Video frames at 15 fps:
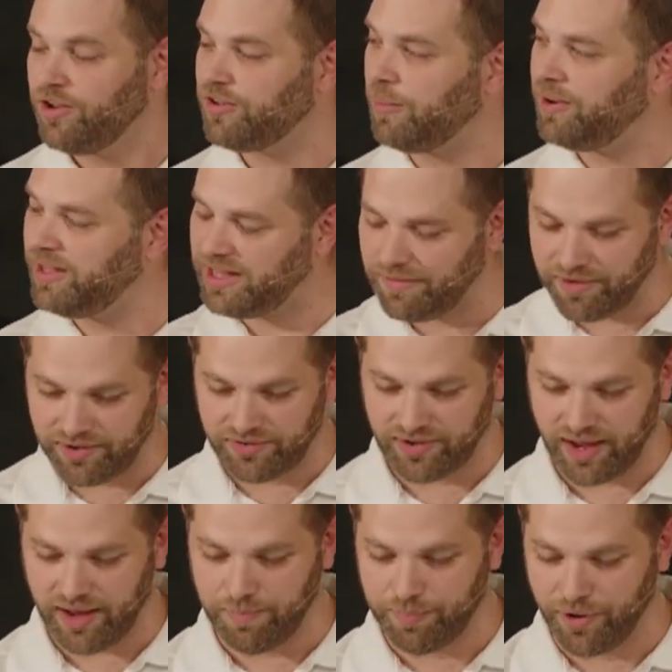So I want to give us
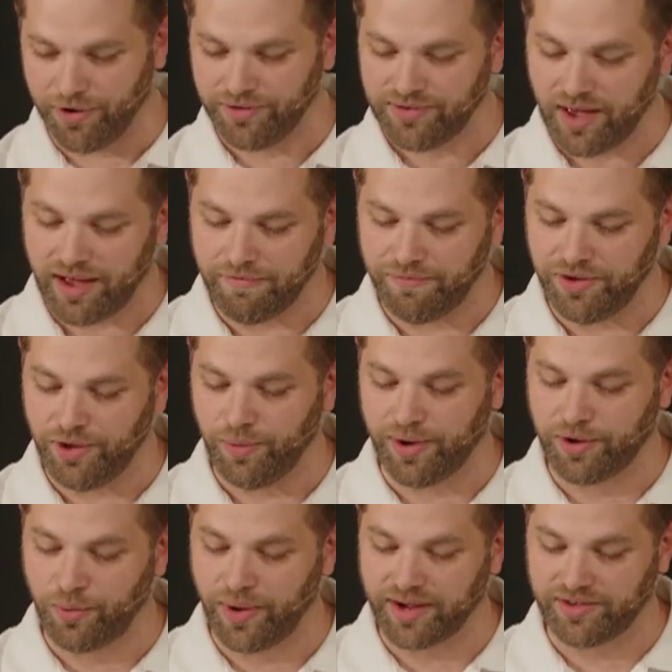a bird's eye view,
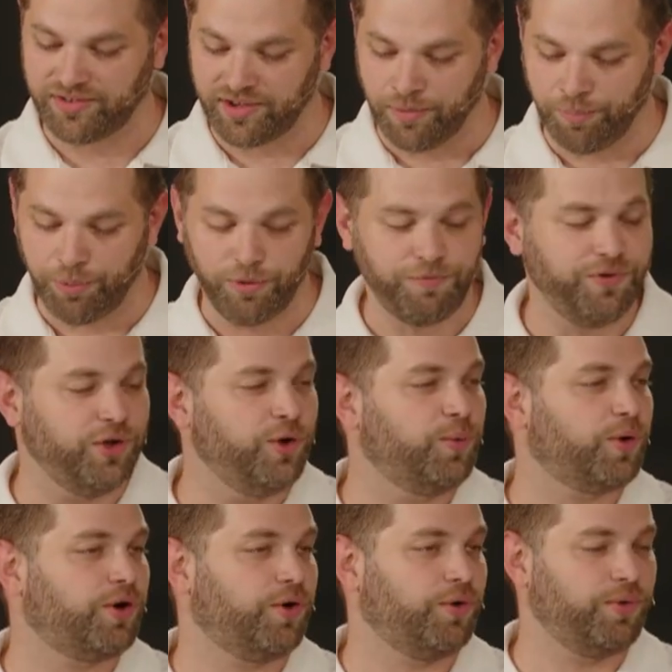a quick, simple view,
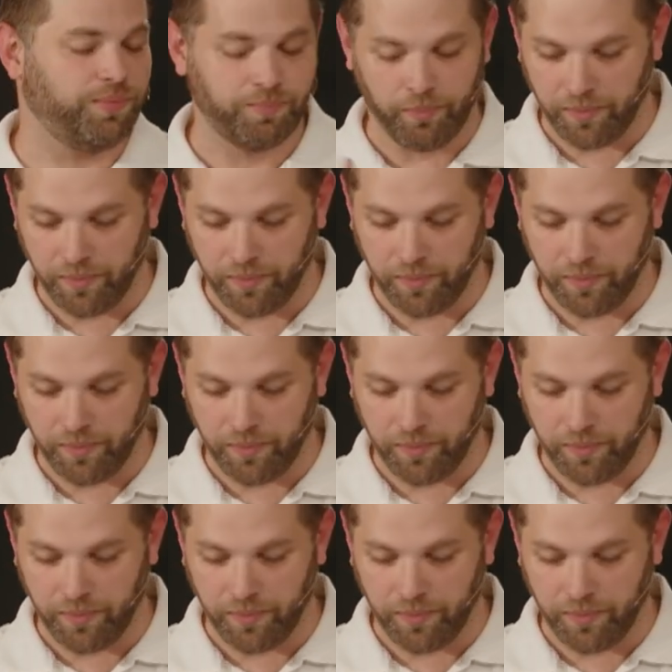or